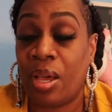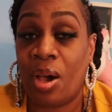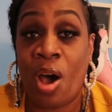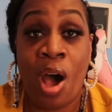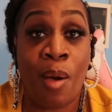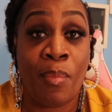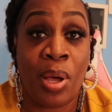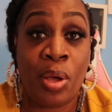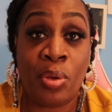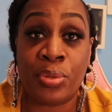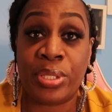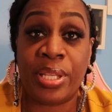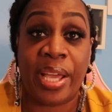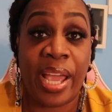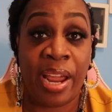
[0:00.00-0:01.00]

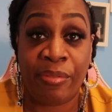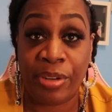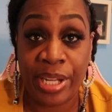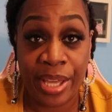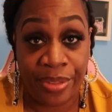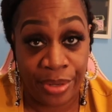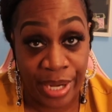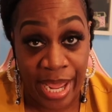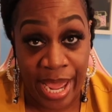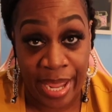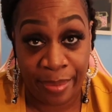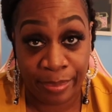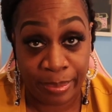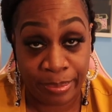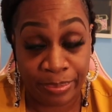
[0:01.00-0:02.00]
almost every other
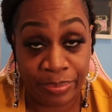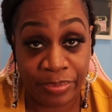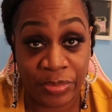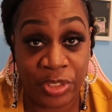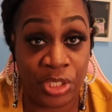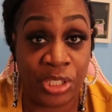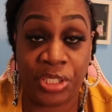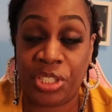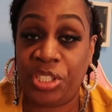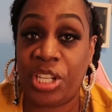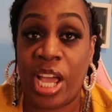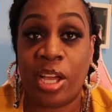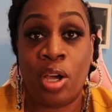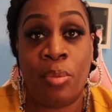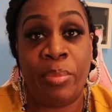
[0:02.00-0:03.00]
day just to
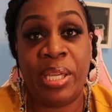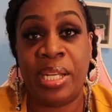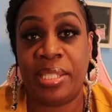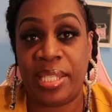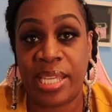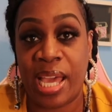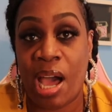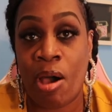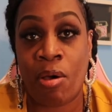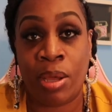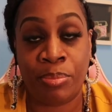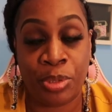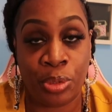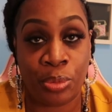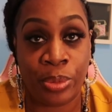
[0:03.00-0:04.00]
check on me to see how
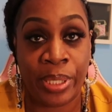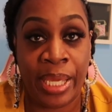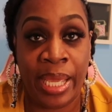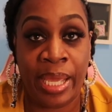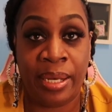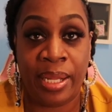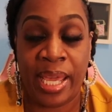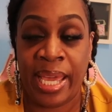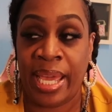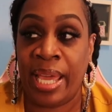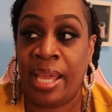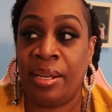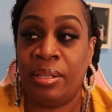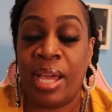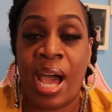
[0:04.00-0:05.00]
I'm doing
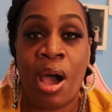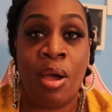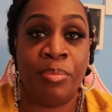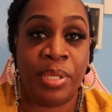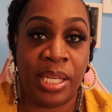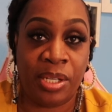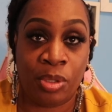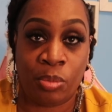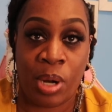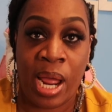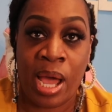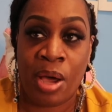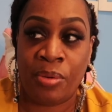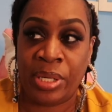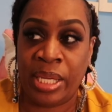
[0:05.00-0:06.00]
and how I'm getting
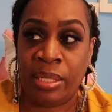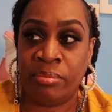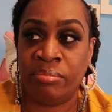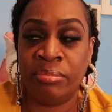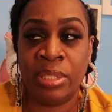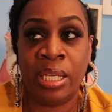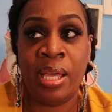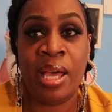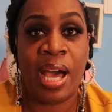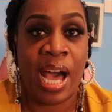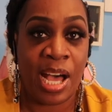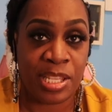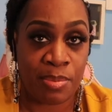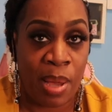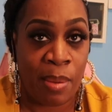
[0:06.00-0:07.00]
around and
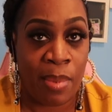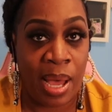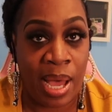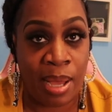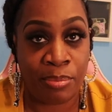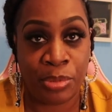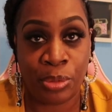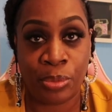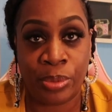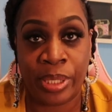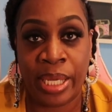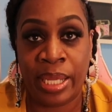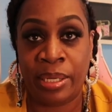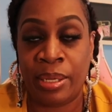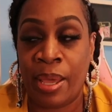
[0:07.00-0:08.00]
how's my mom
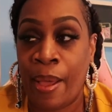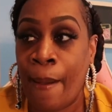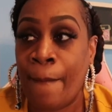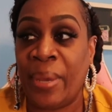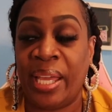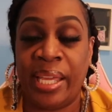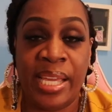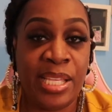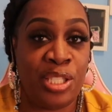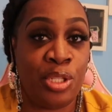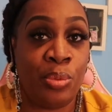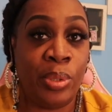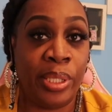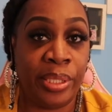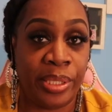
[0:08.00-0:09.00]
doing. But he's
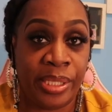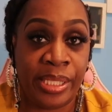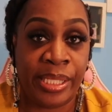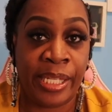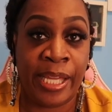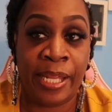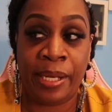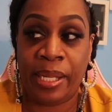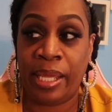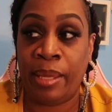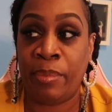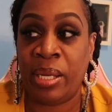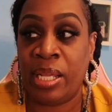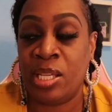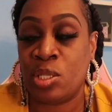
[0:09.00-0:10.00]
doing good,
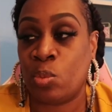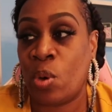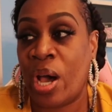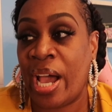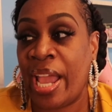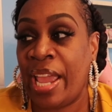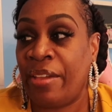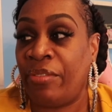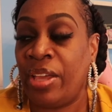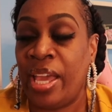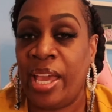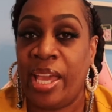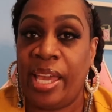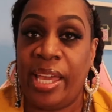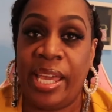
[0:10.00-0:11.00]
him and his wife
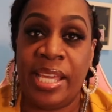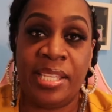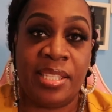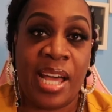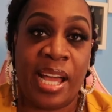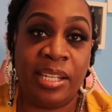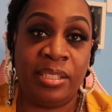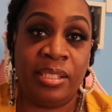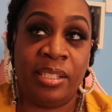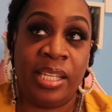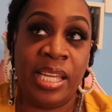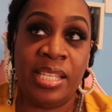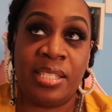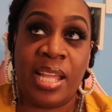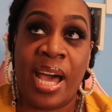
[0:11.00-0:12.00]
he's not
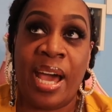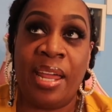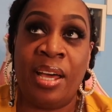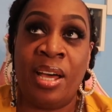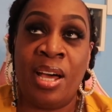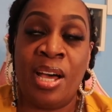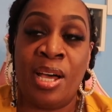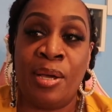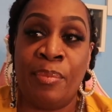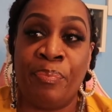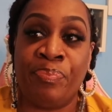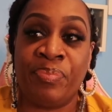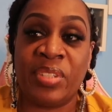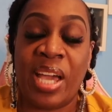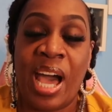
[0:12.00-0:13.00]
he's not
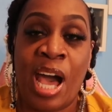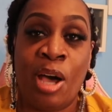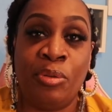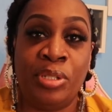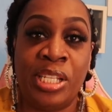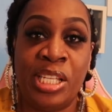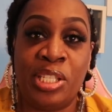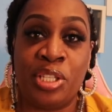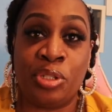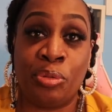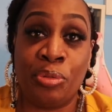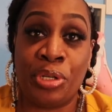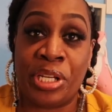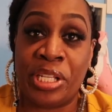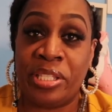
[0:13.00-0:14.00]
um out in these
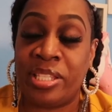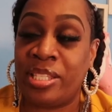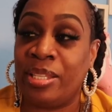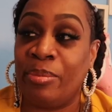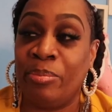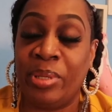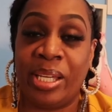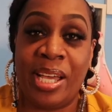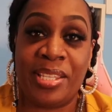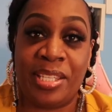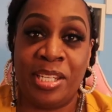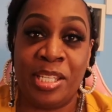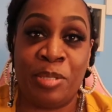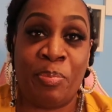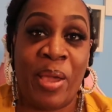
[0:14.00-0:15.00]
streets because
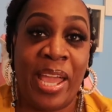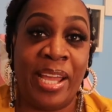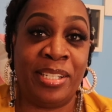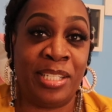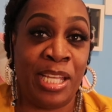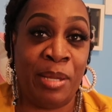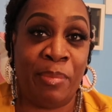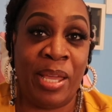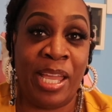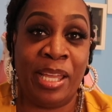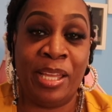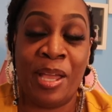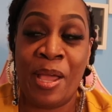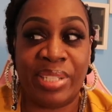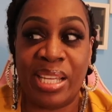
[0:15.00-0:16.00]
of this
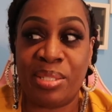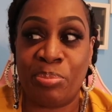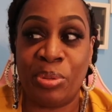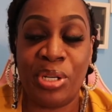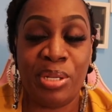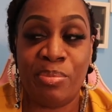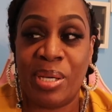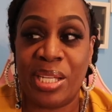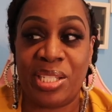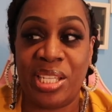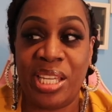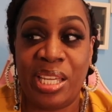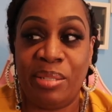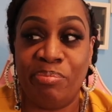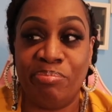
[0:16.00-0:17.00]
pandemic that's pretty much
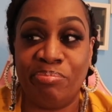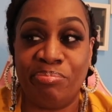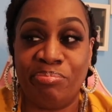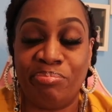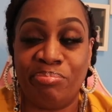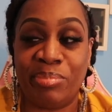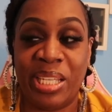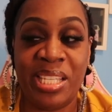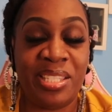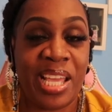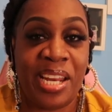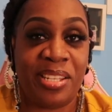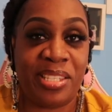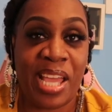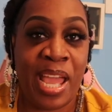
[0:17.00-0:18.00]
it he
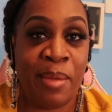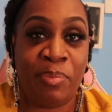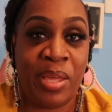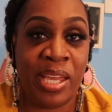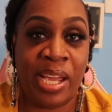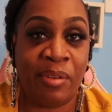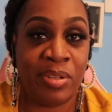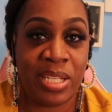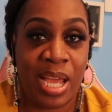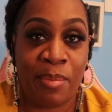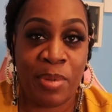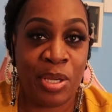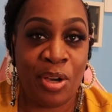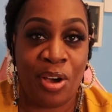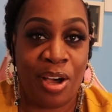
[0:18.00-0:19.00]
say the same thing every time
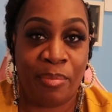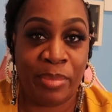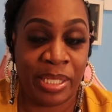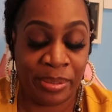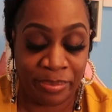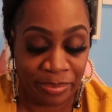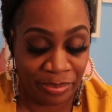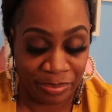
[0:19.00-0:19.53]
he call me